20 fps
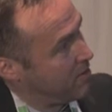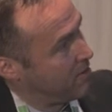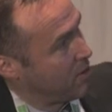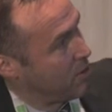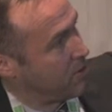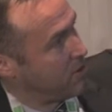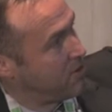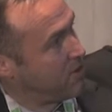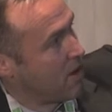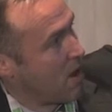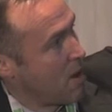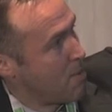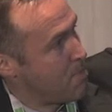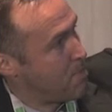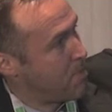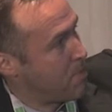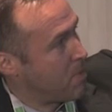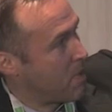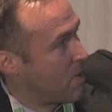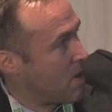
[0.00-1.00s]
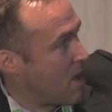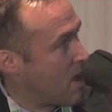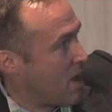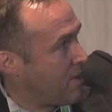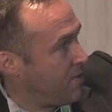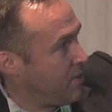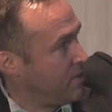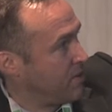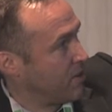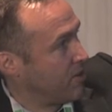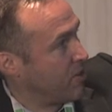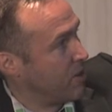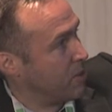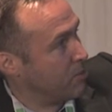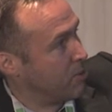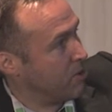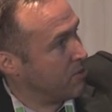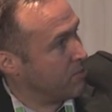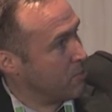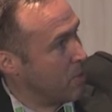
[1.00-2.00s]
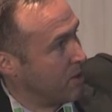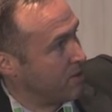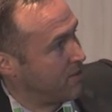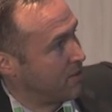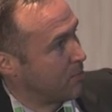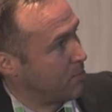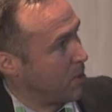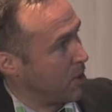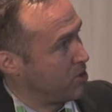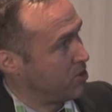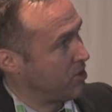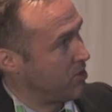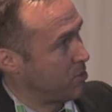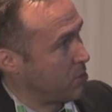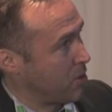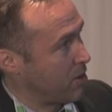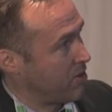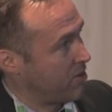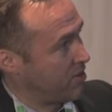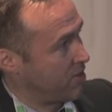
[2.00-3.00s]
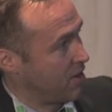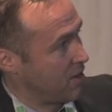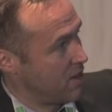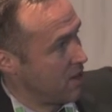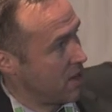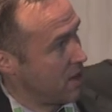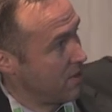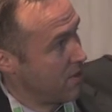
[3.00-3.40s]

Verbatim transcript: So the top, these are the number of months the patients were on study.